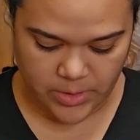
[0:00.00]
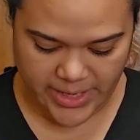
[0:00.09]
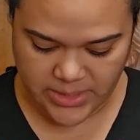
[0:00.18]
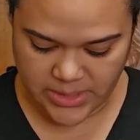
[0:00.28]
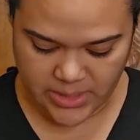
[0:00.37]

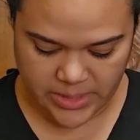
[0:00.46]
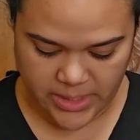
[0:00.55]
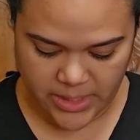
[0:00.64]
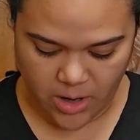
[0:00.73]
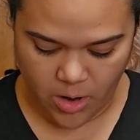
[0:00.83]
I didn't
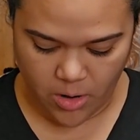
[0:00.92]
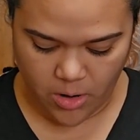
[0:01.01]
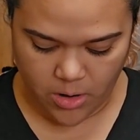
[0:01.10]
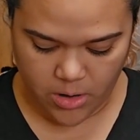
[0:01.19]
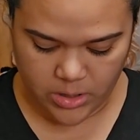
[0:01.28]
get
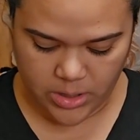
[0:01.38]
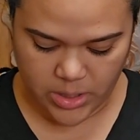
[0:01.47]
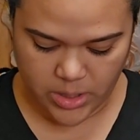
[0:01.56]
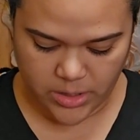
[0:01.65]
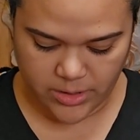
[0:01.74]
all
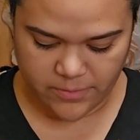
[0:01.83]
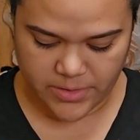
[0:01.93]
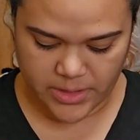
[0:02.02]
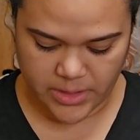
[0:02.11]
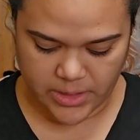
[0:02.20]
of
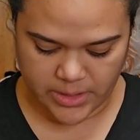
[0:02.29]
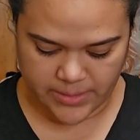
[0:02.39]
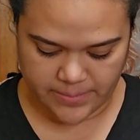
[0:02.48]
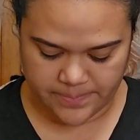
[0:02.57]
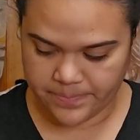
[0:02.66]
the
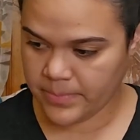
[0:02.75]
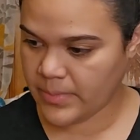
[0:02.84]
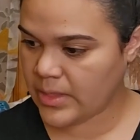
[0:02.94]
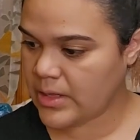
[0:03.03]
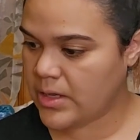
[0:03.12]

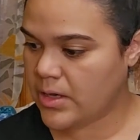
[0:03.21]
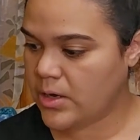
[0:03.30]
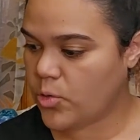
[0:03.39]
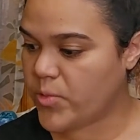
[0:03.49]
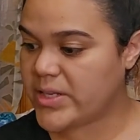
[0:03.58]

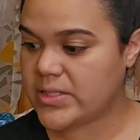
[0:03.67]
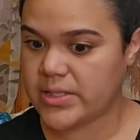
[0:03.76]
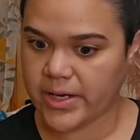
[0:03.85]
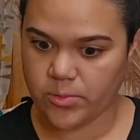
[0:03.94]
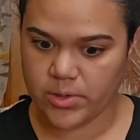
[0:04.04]
Weeks
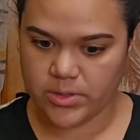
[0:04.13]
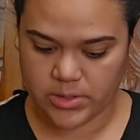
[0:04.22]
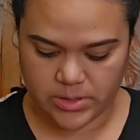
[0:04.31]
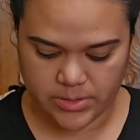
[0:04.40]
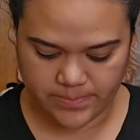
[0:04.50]
Dye
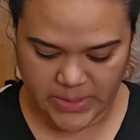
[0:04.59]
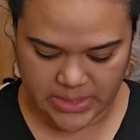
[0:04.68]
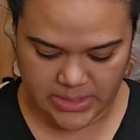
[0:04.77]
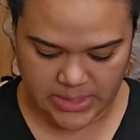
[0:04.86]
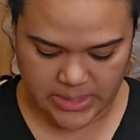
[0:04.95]
Works
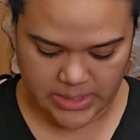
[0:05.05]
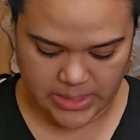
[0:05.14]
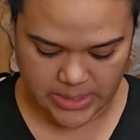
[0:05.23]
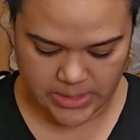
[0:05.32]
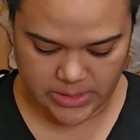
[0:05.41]
and Dinky
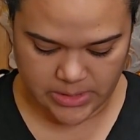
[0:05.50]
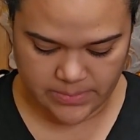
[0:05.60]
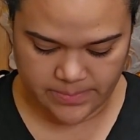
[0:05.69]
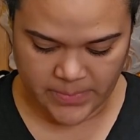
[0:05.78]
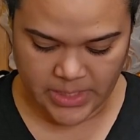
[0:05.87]
Dyes.
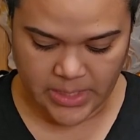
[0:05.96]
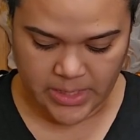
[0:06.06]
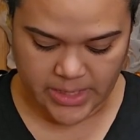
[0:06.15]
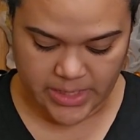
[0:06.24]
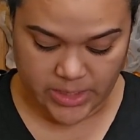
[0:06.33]

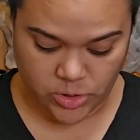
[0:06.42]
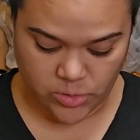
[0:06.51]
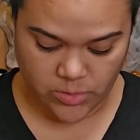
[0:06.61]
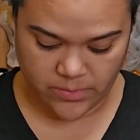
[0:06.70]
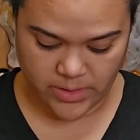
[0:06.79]
I got
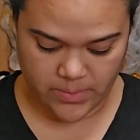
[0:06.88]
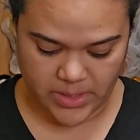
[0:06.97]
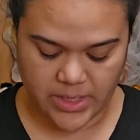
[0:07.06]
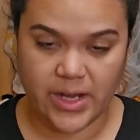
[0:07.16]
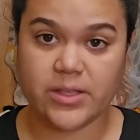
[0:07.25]
two of them.
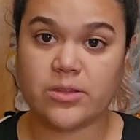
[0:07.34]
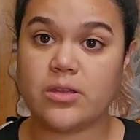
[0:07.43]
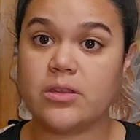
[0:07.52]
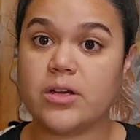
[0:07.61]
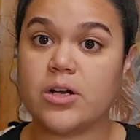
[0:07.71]
I got
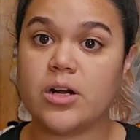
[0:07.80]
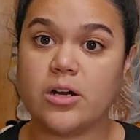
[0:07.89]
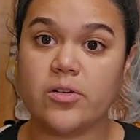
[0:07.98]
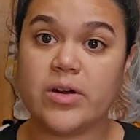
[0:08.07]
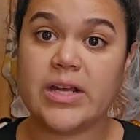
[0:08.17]
the
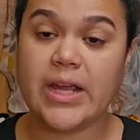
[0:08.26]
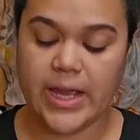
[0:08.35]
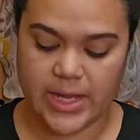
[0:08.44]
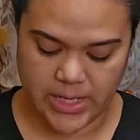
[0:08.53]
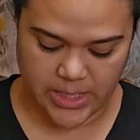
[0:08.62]
curry
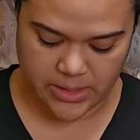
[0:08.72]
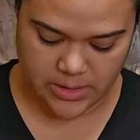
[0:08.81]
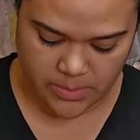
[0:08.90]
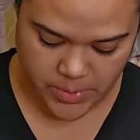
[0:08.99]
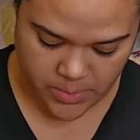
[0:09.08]
and
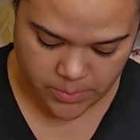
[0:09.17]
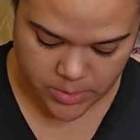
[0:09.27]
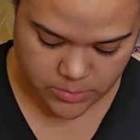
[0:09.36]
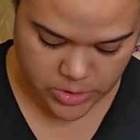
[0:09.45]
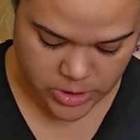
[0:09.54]
the
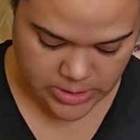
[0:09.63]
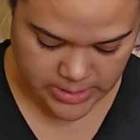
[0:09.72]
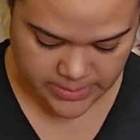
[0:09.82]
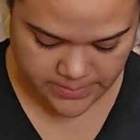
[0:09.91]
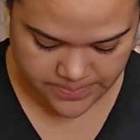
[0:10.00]
pepperoncini